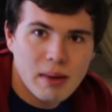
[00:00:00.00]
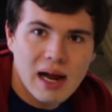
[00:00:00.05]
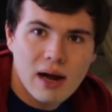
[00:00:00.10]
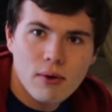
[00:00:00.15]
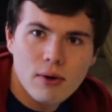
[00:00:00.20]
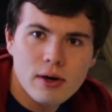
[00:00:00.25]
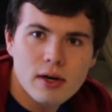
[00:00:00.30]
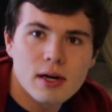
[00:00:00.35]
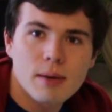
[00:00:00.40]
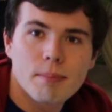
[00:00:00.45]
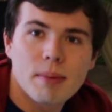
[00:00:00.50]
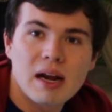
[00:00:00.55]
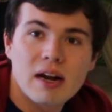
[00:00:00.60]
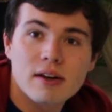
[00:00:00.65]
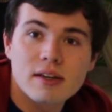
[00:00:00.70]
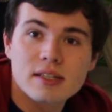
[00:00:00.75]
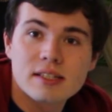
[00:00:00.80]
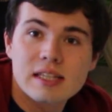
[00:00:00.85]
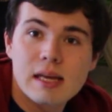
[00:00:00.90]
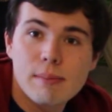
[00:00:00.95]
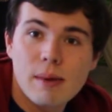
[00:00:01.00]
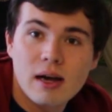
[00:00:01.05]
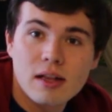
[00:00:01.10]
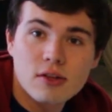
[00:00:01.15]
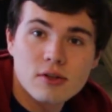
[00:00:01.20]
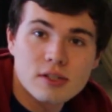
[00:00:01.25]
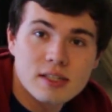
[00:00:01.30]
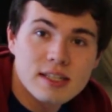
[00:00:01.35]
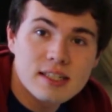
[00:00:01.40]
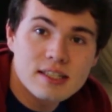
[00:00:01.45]
power compared to some
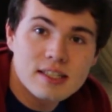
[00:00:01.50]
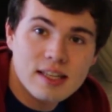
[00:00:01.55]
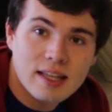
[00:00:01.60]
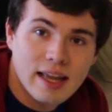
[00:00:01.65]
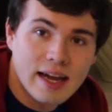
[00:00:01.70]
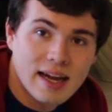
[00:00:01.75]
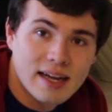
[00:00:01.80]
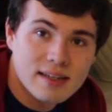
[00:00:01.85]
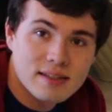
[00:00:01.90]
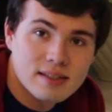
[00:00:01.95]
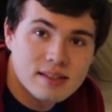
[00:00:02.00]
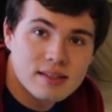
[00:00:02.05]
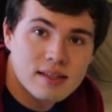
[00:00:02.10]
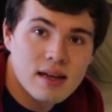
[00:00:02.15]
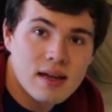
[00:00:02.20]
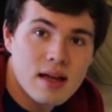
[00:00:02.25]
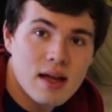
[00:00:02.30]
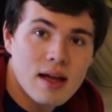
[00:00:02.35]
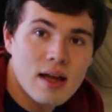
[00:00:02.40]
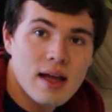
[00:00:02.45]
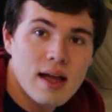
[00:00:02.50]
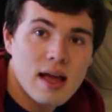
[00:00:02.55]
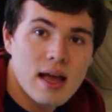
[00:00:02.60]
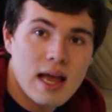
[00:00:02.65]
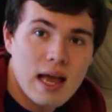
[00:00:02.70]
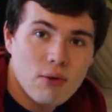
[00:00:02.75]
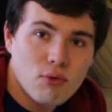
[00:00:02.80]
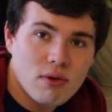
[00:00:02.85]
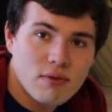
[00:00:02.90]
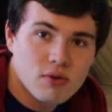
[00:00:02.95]
others in its class.
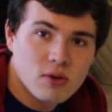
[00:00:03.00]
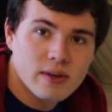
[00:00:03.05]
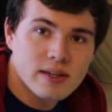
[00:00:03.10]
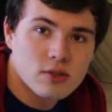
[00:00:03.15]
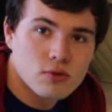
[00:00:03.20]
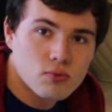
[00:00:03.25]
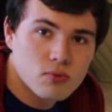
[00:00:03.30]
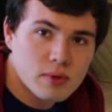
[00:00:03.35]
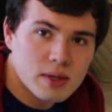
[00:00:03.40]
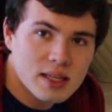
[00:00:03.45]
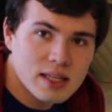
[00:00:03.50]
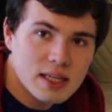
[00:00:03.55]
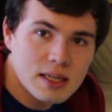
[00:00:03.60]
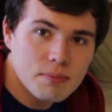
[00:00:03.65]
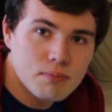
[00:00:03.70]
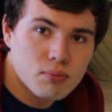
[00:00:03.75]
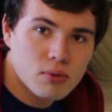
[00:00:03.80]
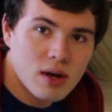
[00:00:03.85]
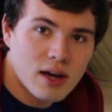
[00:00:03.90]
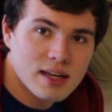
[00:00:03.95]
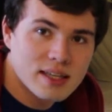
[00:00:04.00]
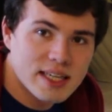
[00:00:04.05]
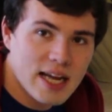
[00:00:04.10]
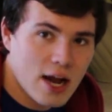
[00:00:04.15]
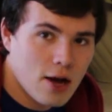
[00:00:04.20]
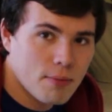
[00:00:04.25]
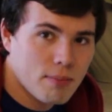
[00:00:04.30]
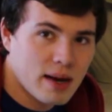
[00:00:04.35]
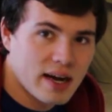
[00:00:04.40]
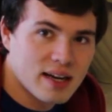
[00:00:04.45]
However, it's really brought
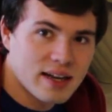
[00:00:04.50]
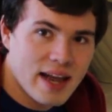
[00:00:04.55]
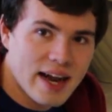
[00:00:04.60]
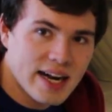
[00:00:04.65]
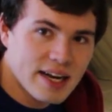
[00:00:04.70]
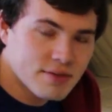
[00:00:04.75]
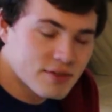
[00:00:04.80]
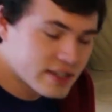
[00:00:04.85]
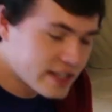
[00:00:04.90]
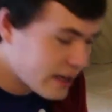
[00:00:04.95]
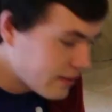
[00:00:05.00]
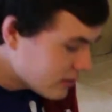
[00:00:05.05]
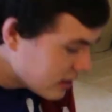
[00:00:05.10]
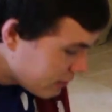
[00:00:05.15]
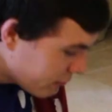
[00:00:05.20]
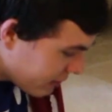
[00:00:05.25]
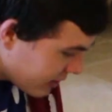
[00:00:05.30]
down by a lack of safety